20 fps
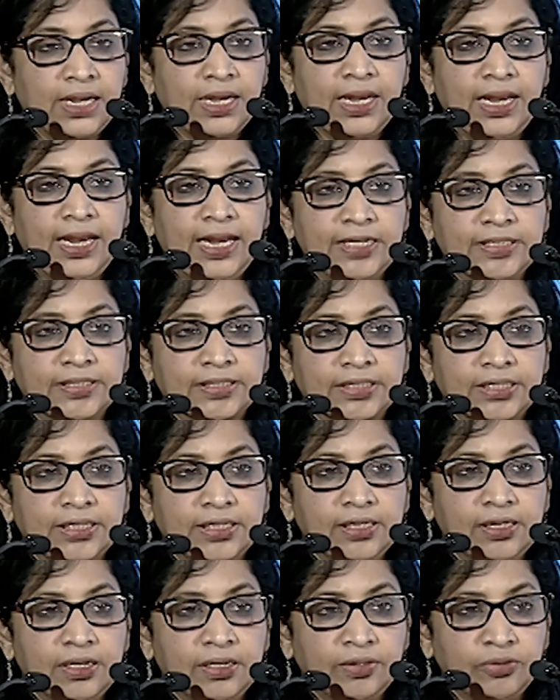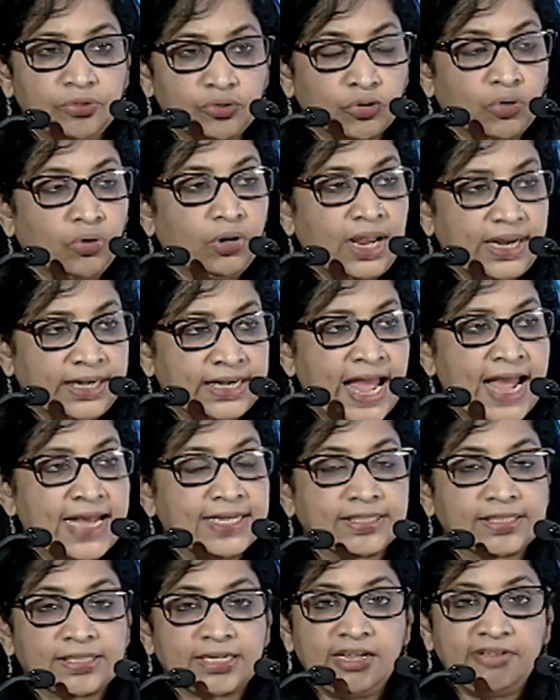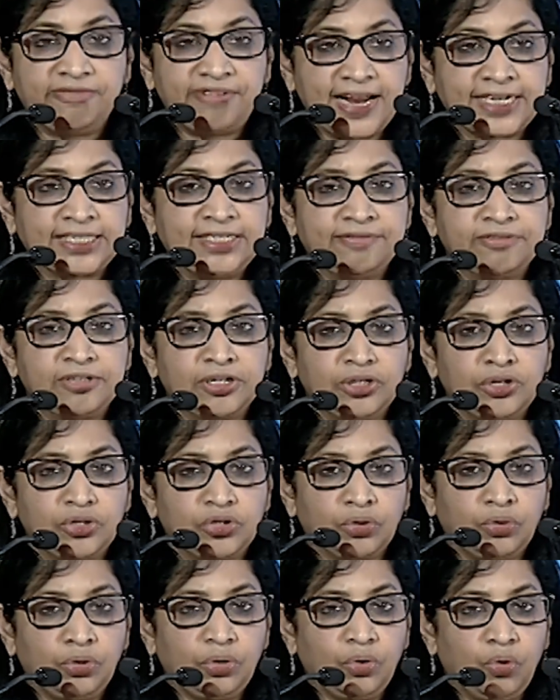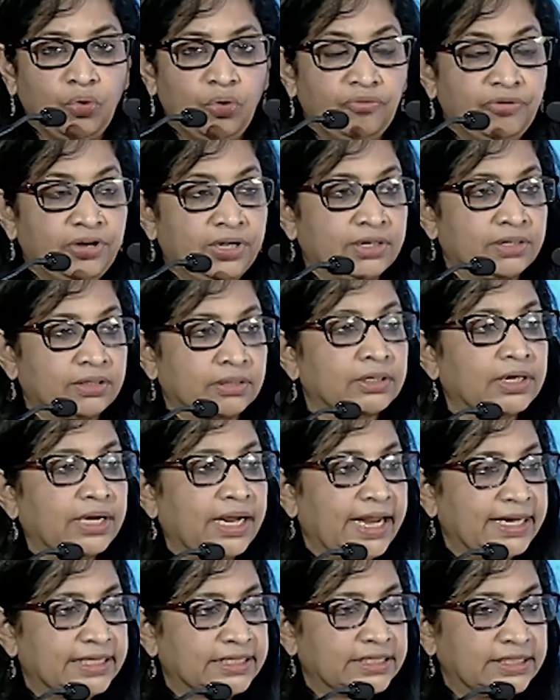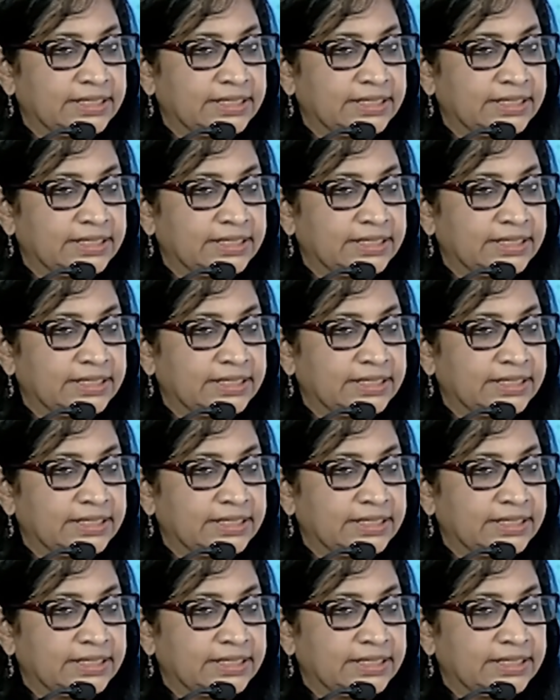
is controlled, it has effective control over its